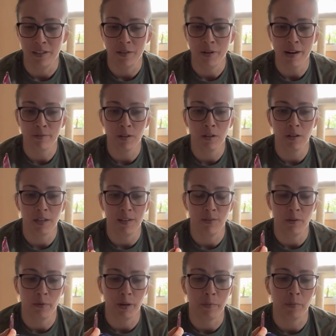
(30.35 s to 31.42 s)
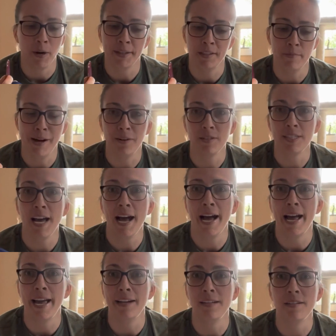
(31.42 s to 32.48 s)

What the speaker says: You never even want to bring them outside